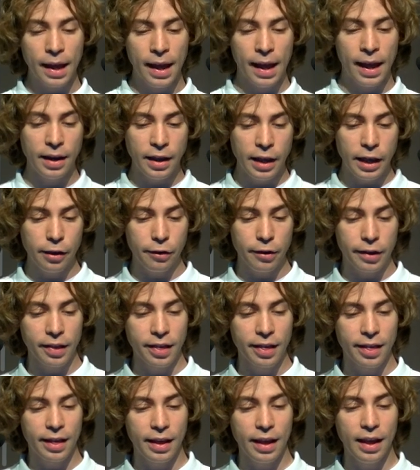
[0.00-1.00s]
And here you
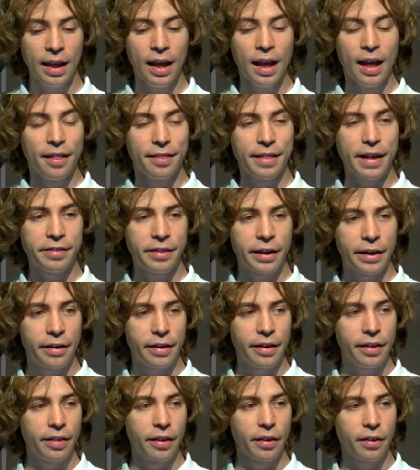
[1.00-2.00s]
can see that there
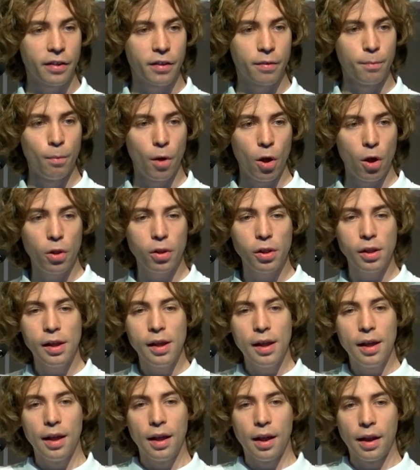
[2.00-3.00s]
is a small
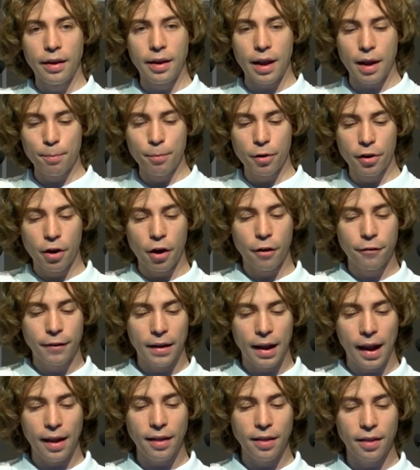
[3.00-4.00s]
number of
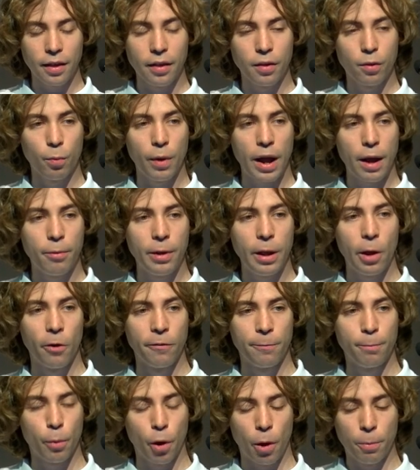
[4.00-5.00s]
cases where we
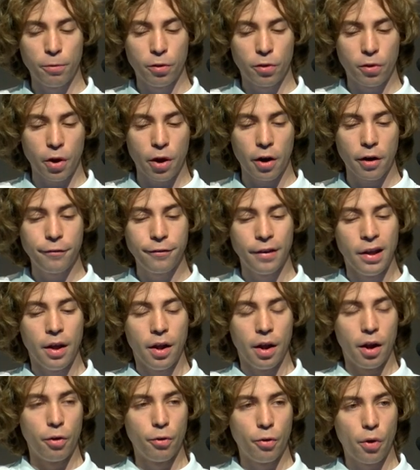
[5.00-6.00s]
observe
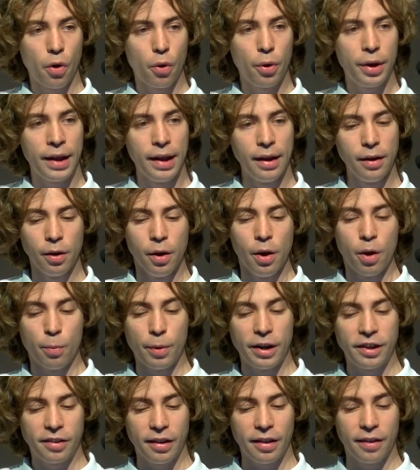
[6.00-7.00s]
a row hit
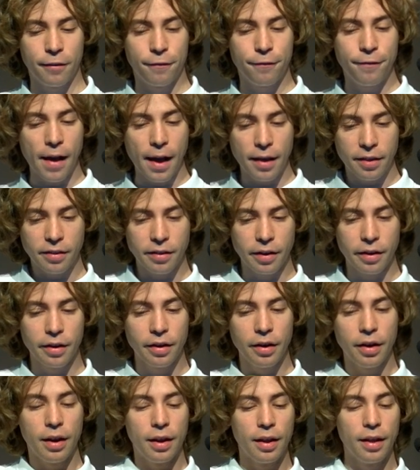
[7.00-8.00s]
which is
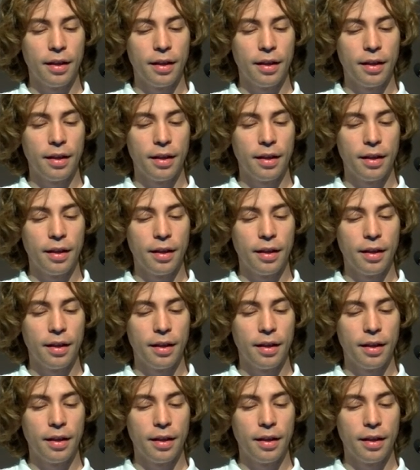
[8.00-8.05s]
faster